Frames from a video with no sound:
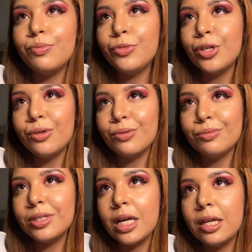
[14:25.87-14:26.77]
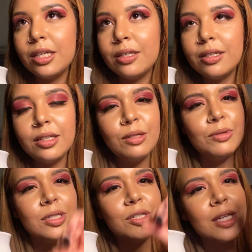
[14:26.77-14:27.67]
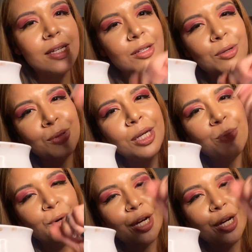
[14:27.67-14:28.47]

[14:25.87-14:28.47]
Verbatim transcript: you know, signed it and he was just like, you know, keep